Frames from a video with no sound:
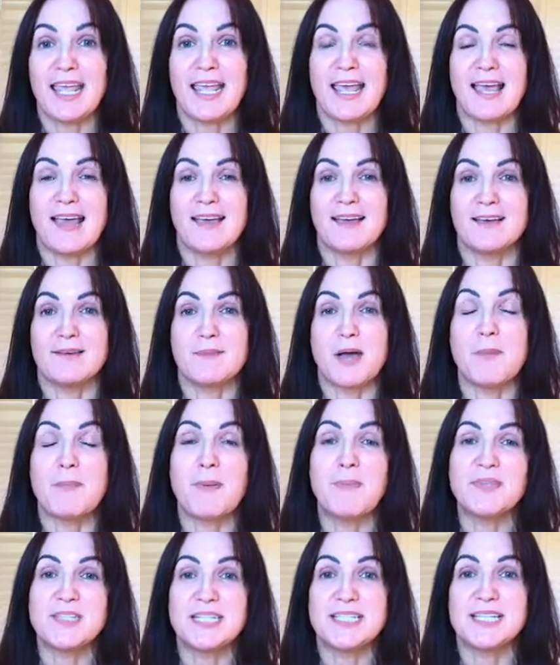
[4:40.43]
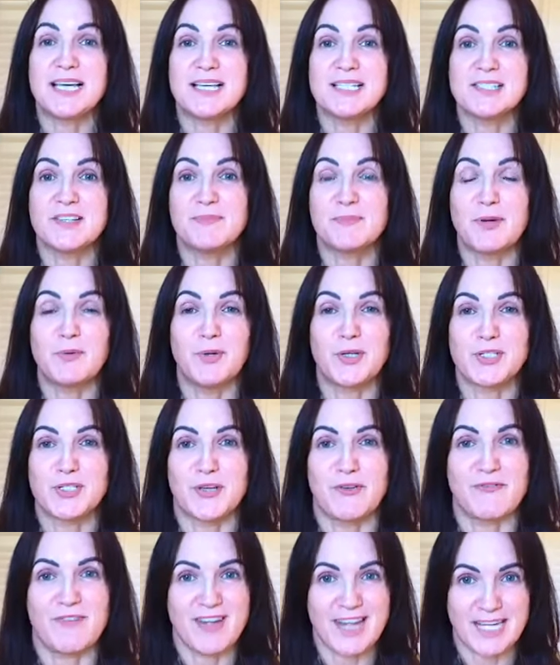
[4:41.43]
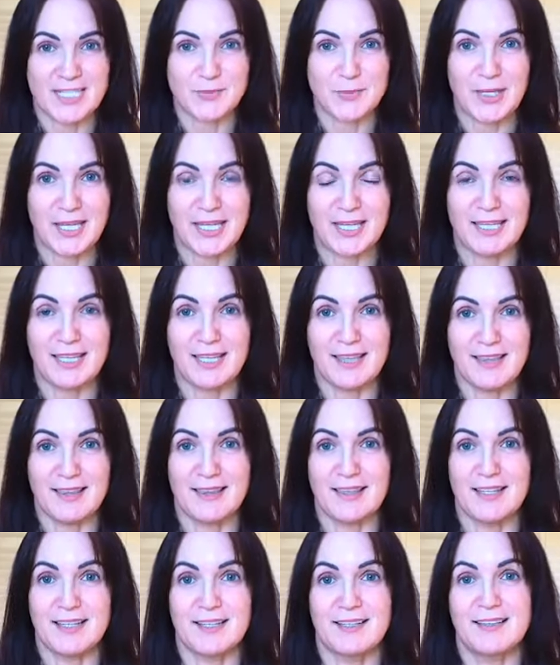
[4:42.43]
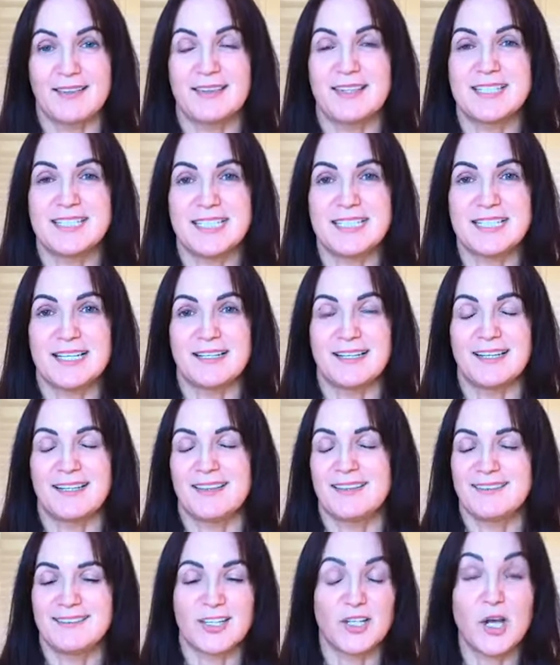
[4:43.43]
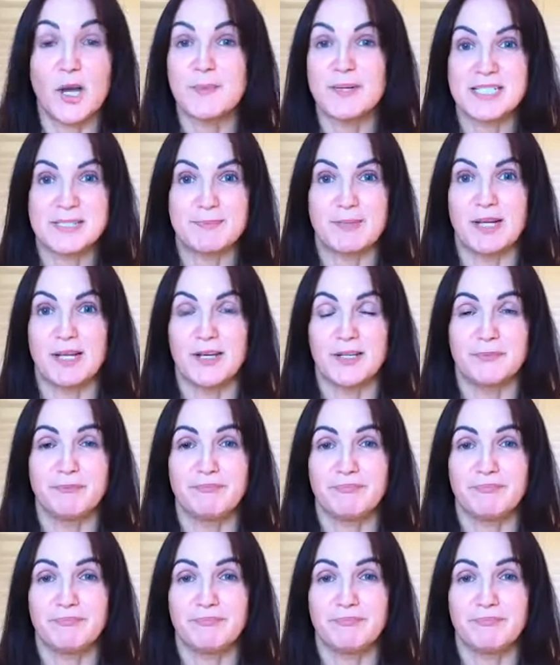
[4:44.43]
I'll pop the details of my workshop for next week in the comments below.